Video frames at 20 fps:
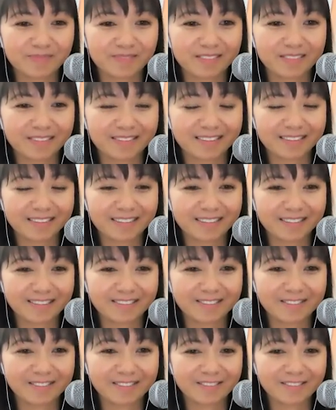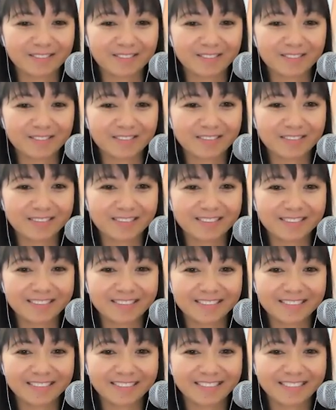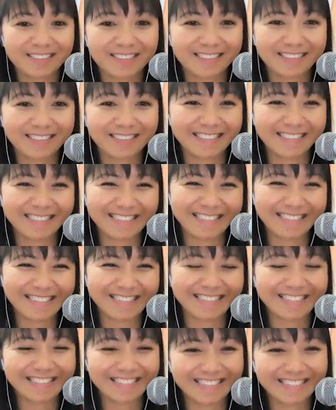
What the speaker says: [no speech]